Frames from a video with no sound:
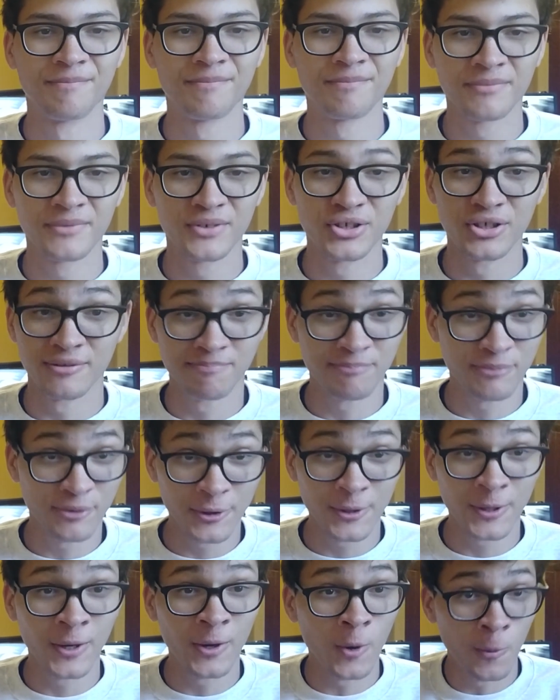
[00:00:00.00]
She's
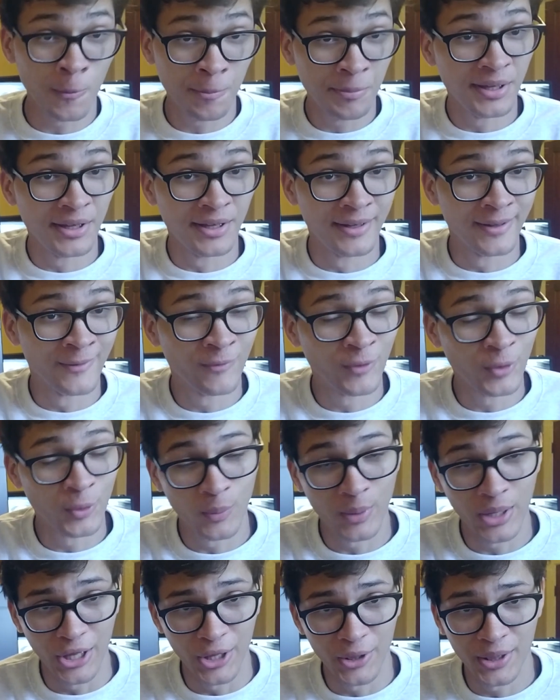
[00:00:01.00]
pretty OP, if you
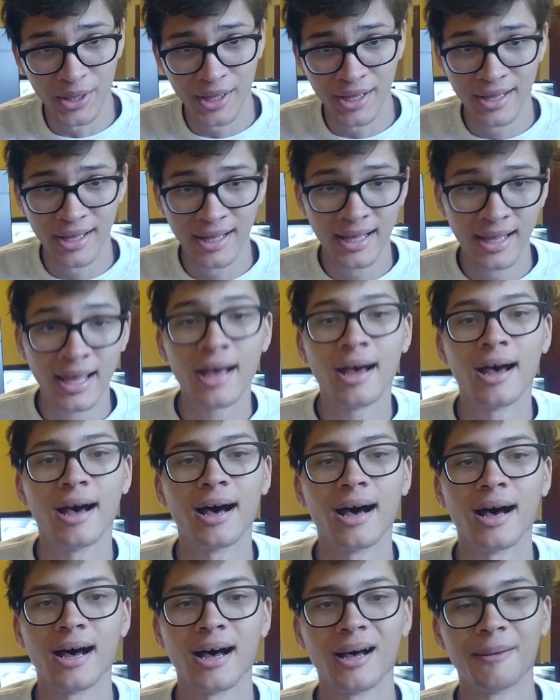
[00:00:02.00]
will.
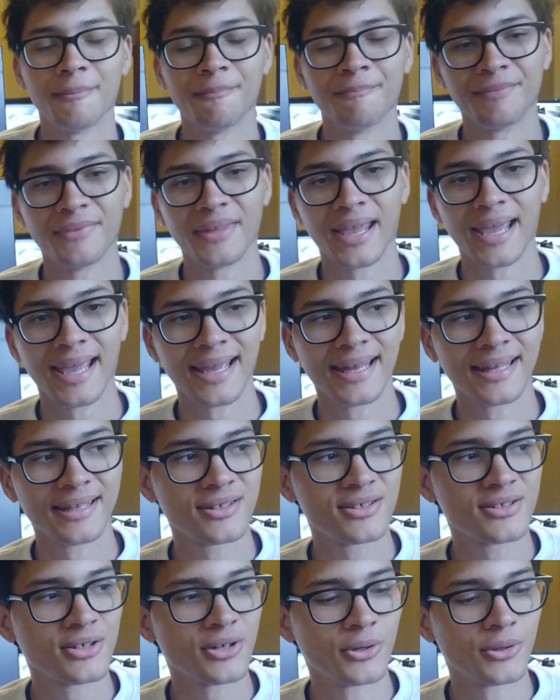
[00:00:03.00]
And
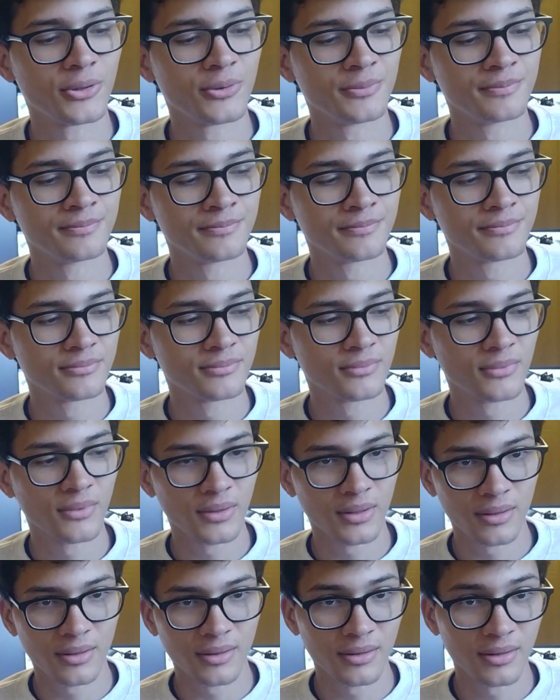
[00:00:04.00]
so
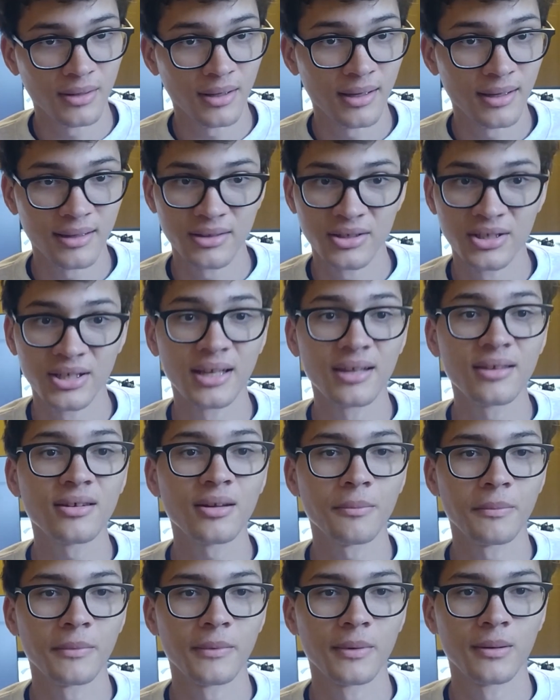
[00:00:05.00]
she ends
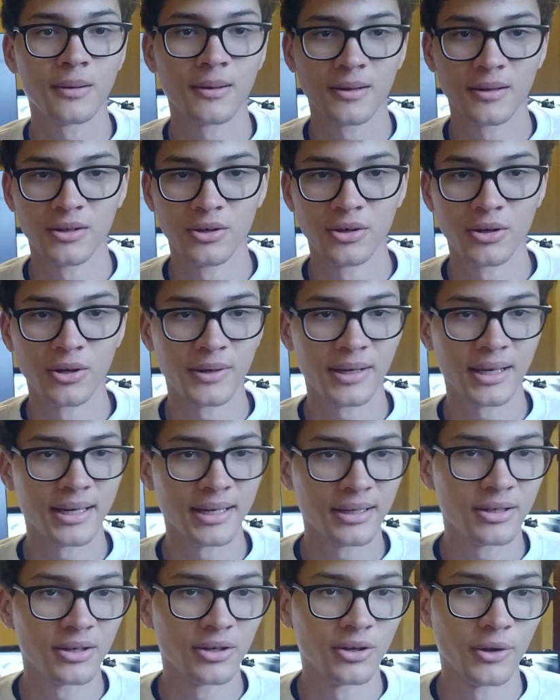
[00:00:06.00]
up,
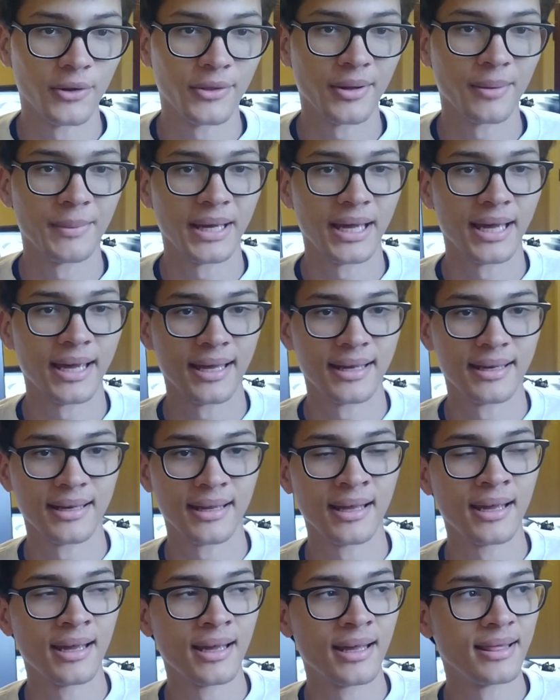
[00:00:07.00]
getting to know them, and
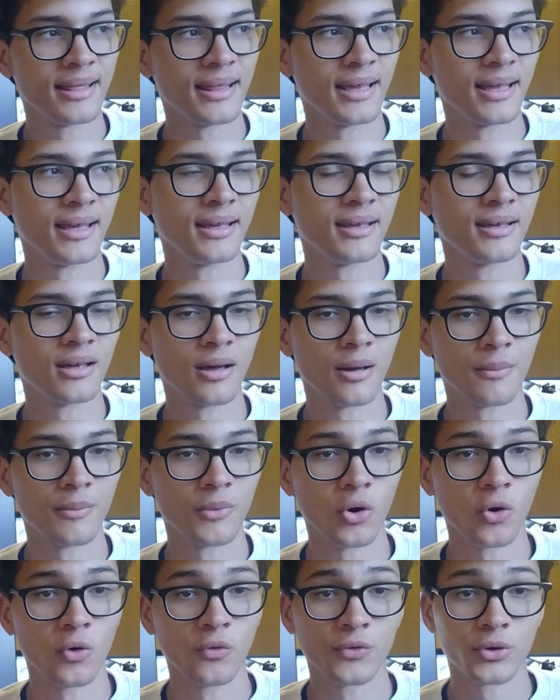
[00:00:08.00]
they come
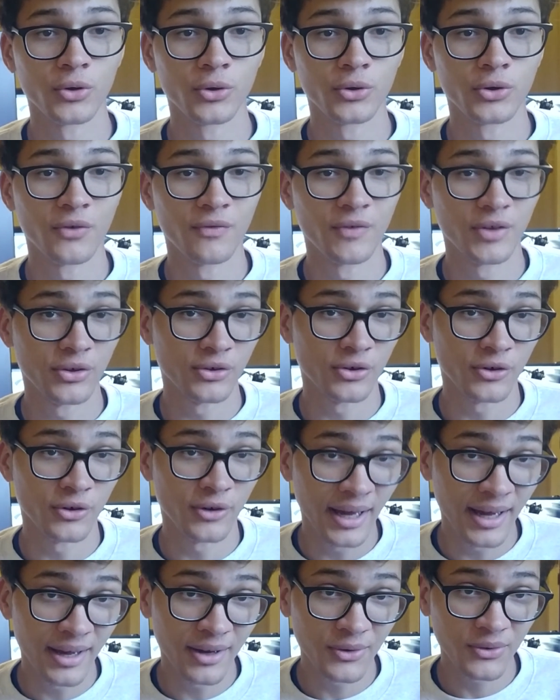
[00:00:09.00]
over to visit her
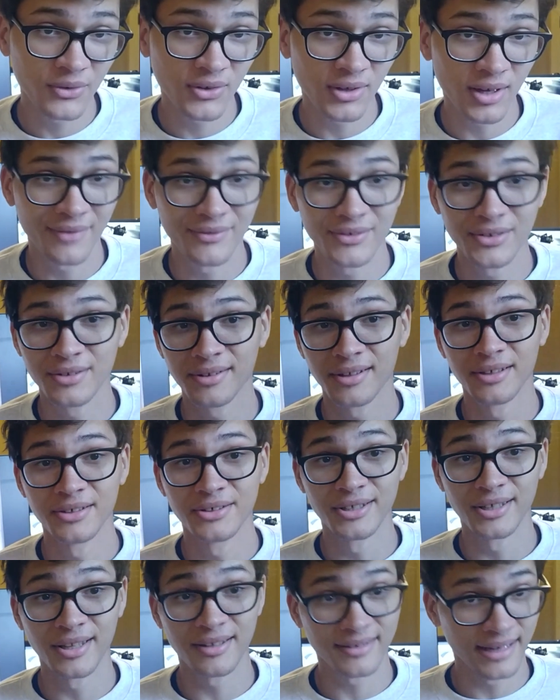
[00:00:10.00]
house. Obviously,
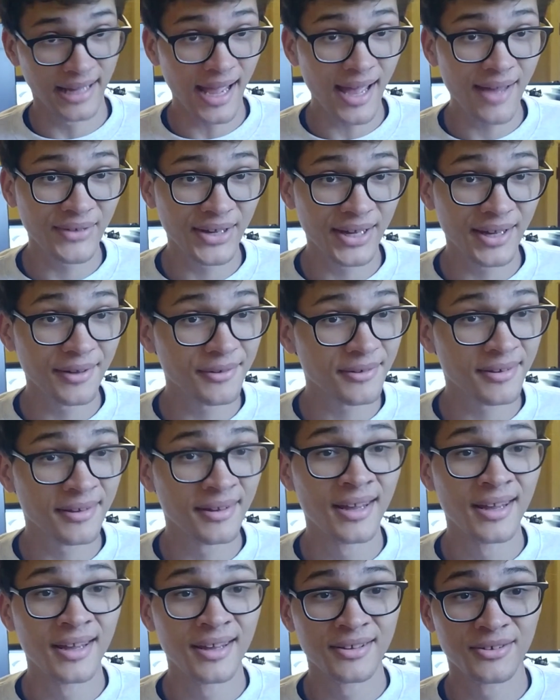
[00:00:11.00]
she doesn't have a house,
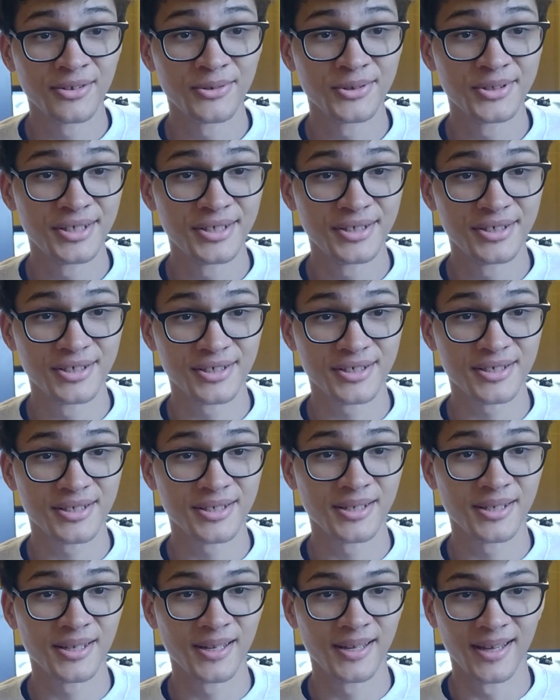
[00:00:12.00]
so she just,
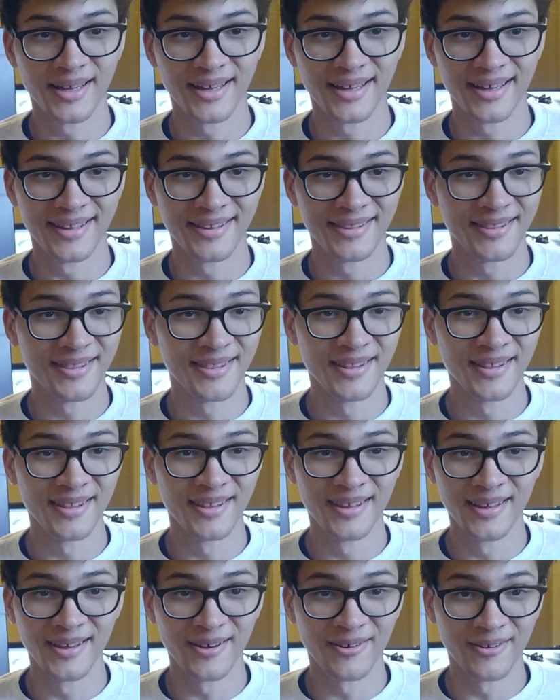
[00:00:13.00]

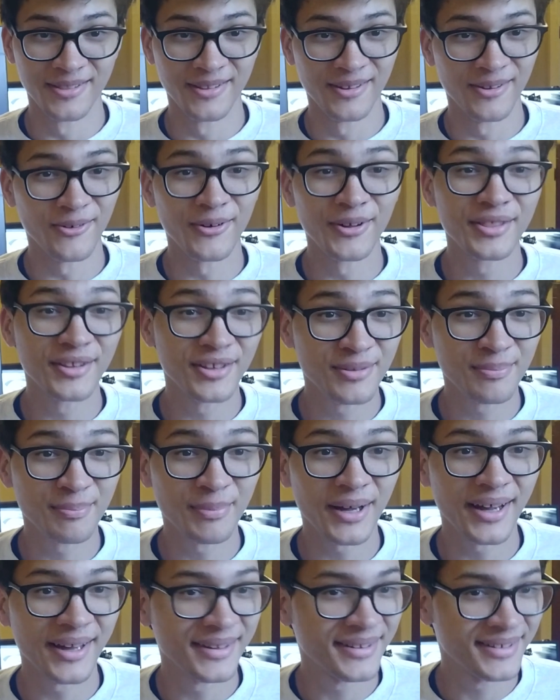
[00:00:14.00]
on the
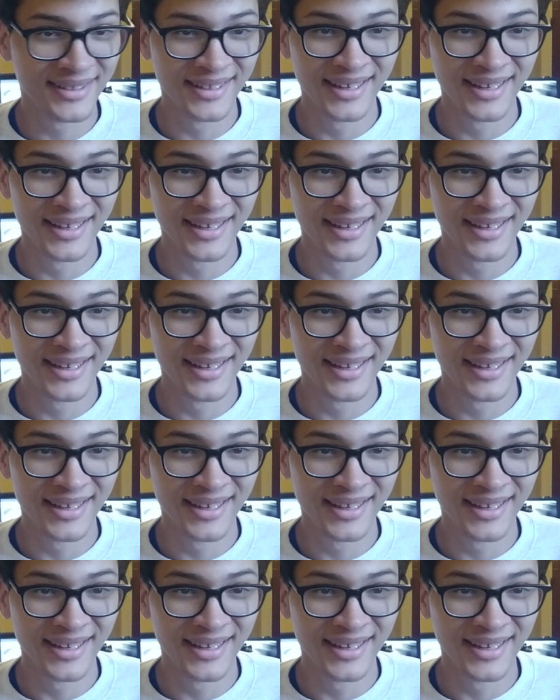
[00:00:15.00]
spot,